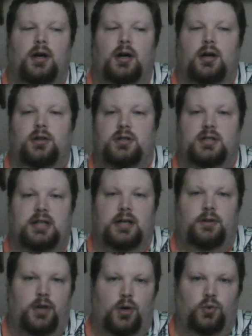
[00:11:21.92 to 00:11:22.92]
to tell
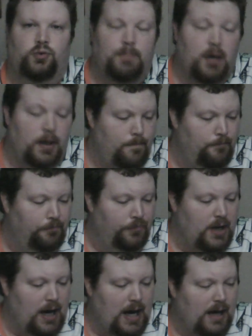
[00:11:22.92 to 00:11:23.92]
those. But
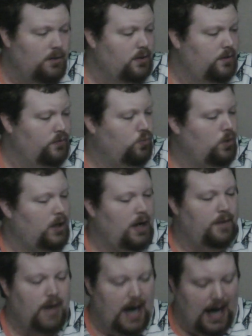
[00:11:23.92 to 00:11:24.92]
out of what
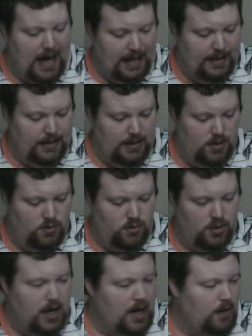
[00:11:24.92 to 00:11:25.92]
I've had here
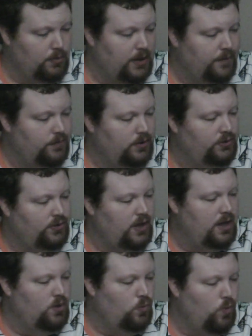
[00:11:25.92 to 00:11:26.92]
today, I will definitely say
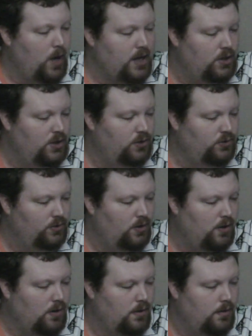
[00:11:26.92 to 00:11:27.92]
the wedgies
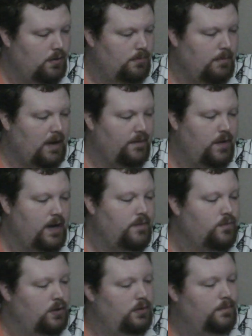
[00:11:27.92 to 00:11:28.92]
are my
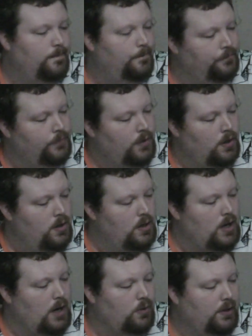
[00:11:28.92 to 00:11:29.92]
favorite.
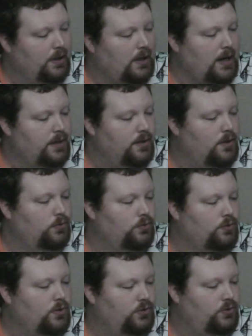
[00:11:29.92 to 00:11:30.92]
I really like those,
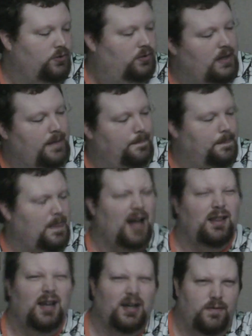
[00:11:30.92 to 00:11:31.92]
because I
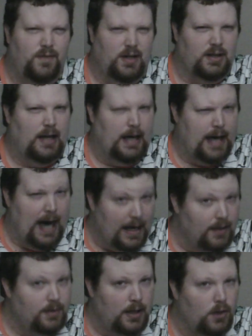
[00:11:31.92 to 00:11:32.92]
like the fact that I
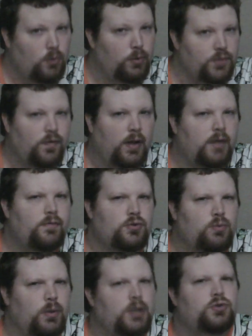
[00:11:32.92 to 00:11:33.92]
can tell which flavor's
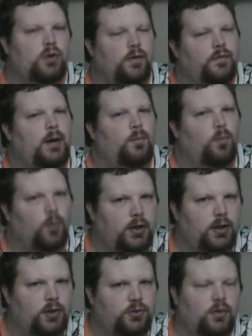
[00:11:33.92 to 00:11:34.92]
which. So if I
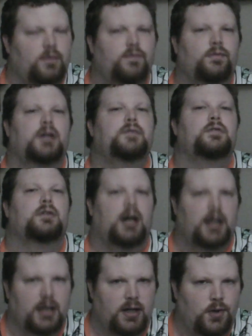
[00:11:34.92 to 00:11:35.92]
want a certain flavor, I
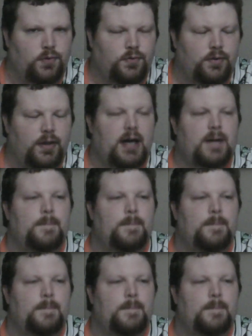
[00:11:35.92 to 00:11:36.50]
can go for that.